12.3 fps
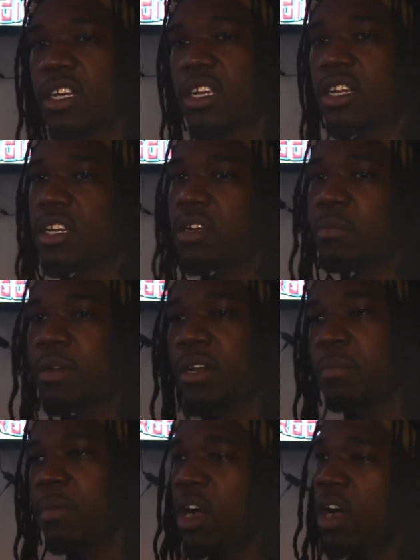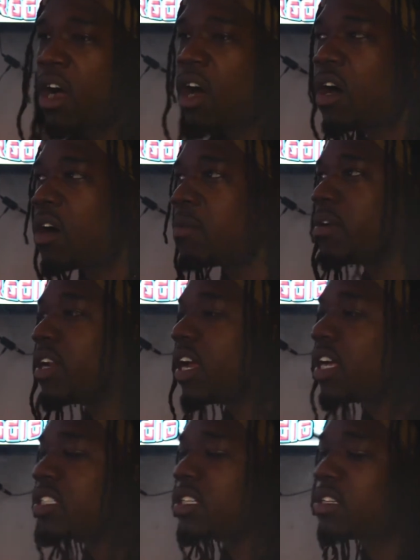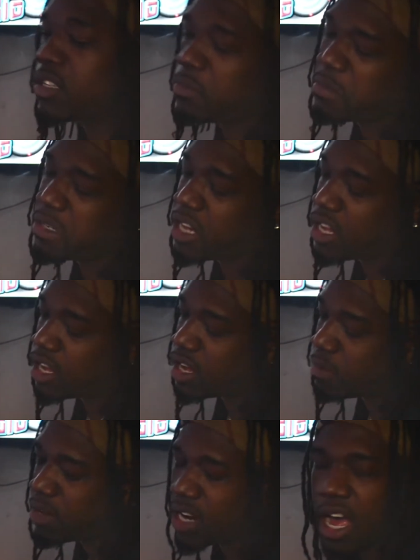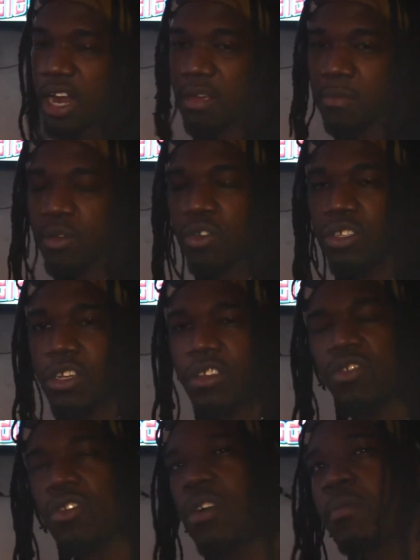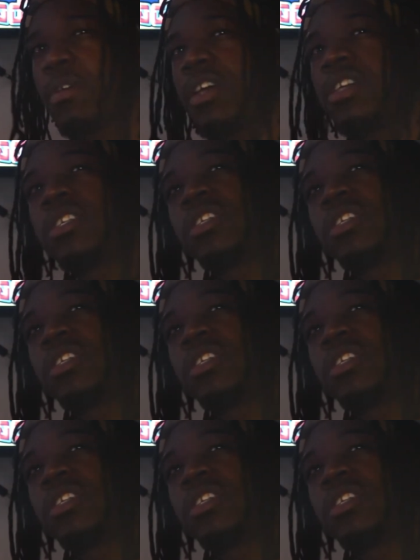a little bit of harmonize uh, melodic music. You know what I mean?